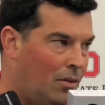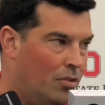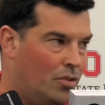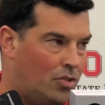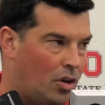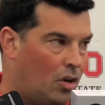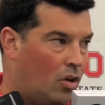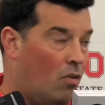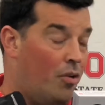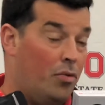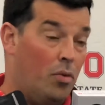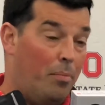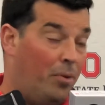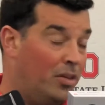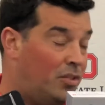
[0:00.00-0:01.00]
or you start going
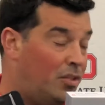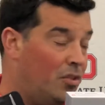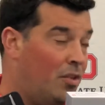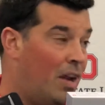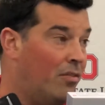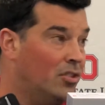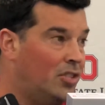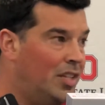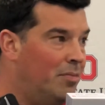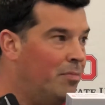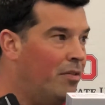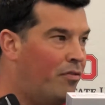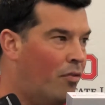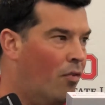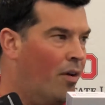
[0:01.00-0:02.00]
to a blitz that you've never seen
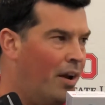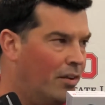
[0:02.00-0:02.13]
before,